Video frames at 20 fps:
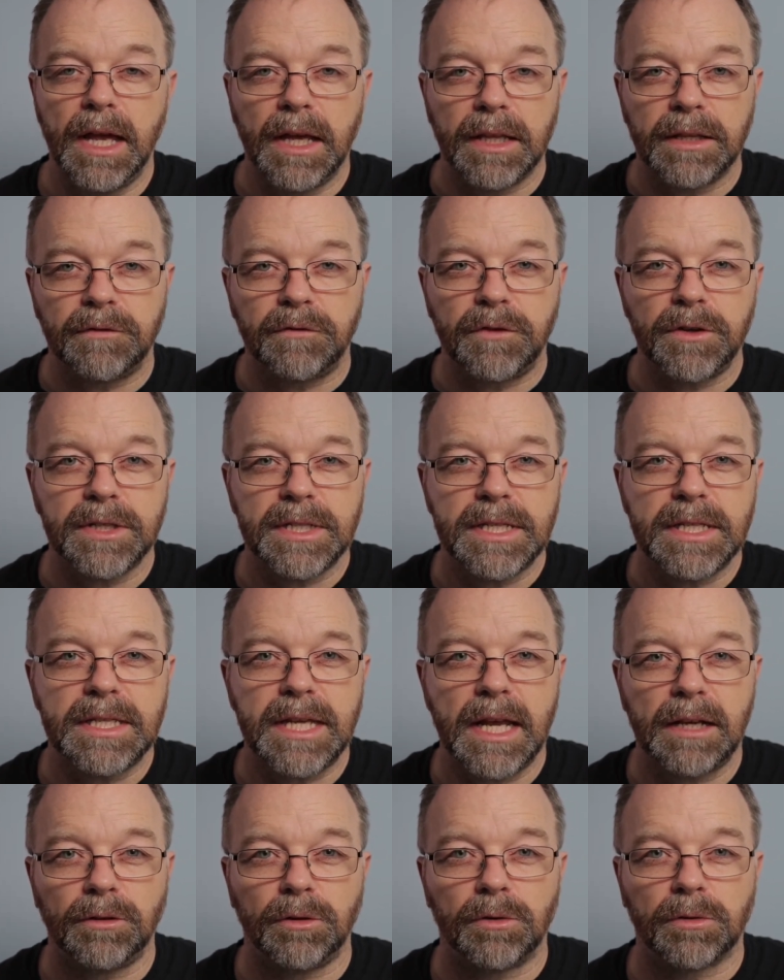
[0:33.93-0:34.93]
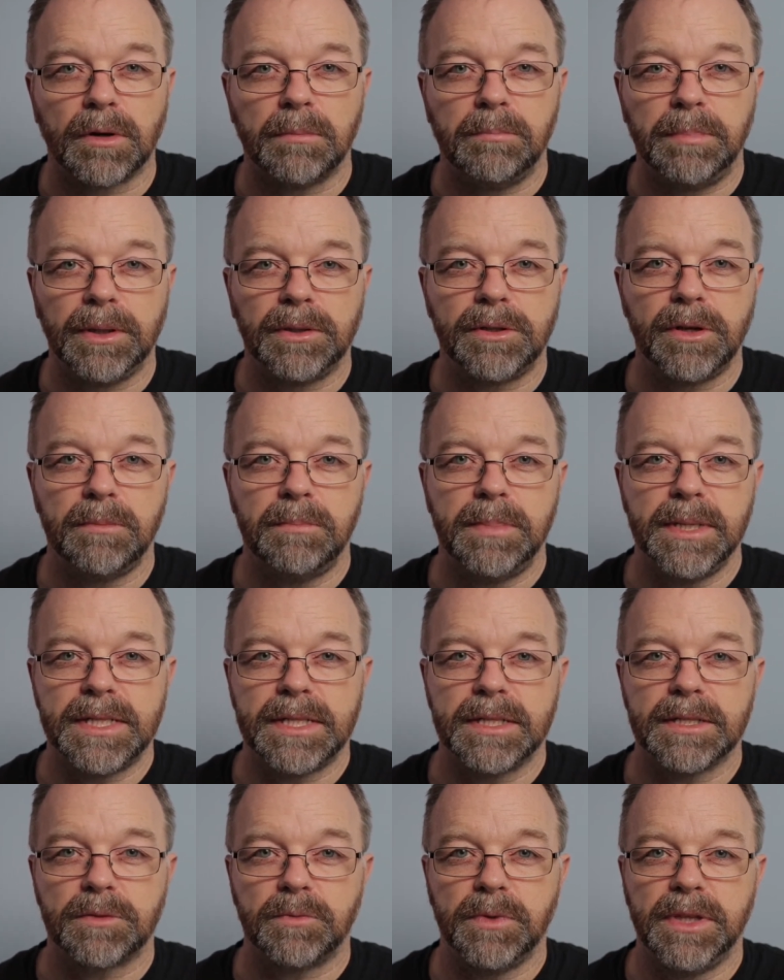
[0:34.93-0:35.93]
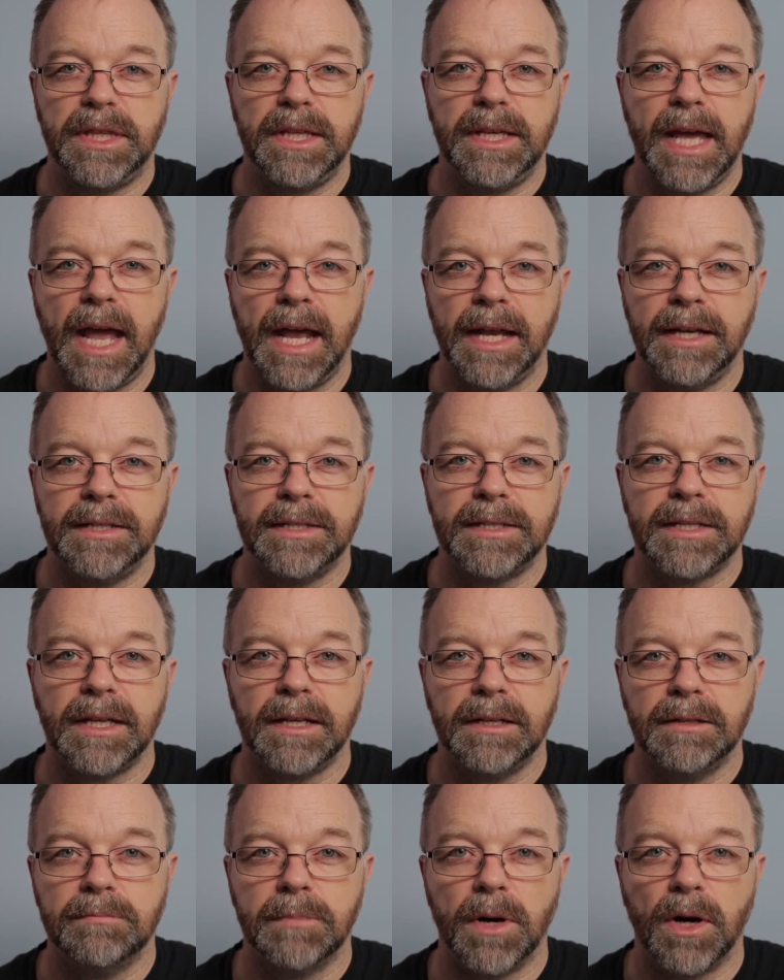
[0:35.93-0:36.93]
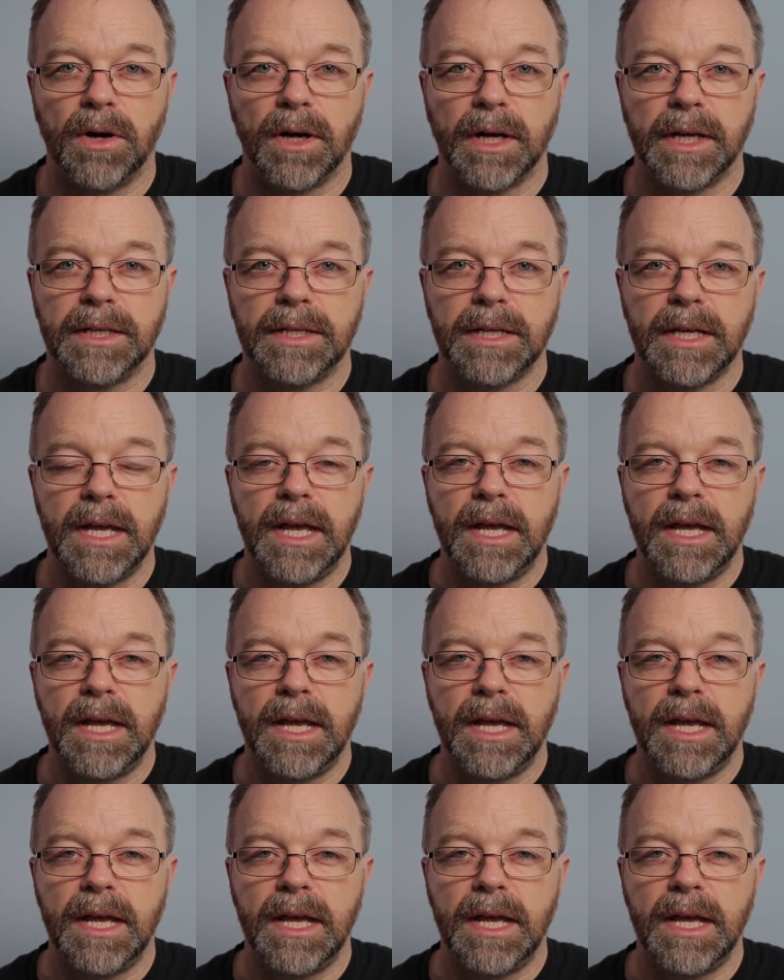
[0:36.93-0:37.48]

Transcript: The first is how Laura built her business with the end in mind.